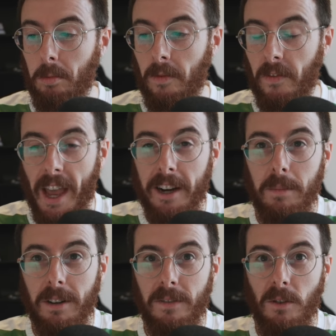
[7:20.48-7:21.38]
found a
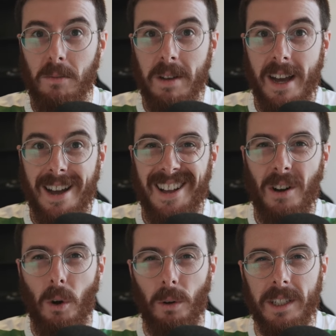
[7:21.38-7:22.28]
bit of form here,
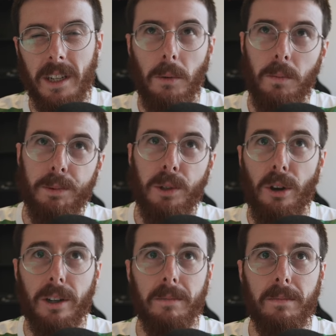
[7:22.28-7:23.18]
or is it a
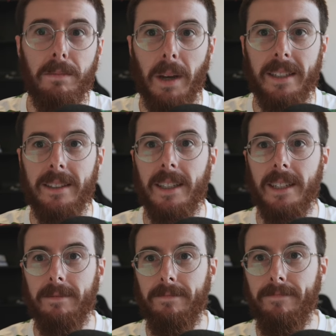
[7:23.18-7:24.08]
circuit-based
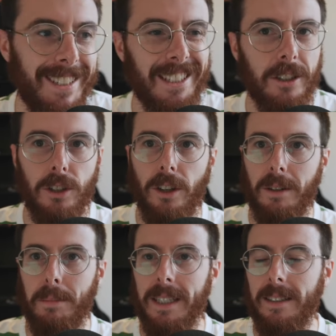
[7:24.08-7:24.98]
thing? Is it a
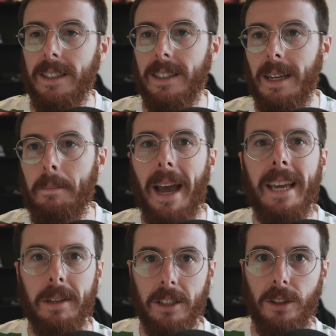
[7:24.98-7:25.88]
circuit-based thing? It
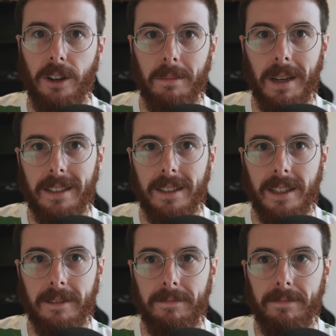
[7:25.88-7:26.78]
may be a circuit-based
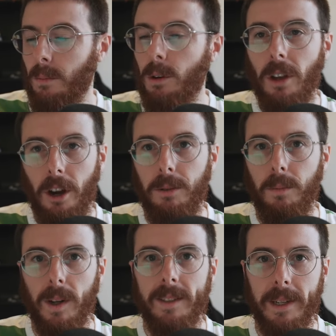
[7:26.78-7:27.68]
thing. We'll know
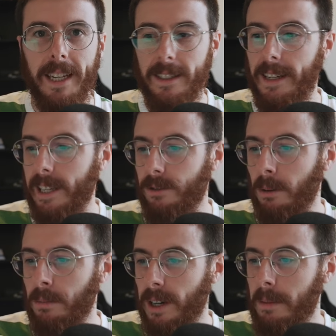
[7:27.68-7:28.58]
once we get to the next
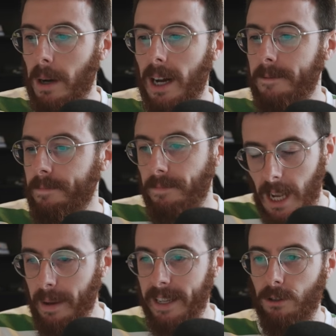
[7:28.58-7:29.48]
Grand Prix. But,
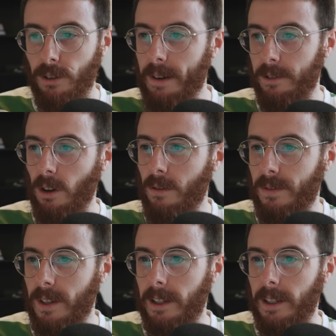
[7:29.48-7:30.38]
I mean, great result
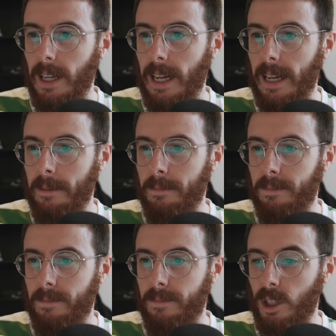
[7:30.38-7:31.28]

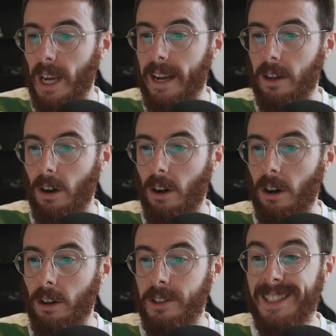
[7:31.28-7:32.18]
for Jack
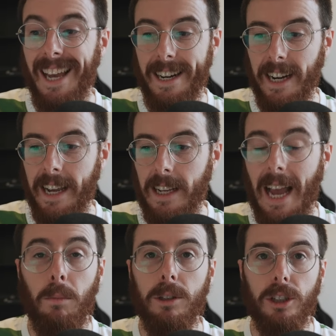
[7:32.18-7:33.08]
on Saturday.
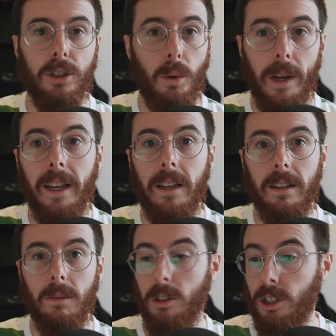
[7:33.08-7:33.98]
And was just quick.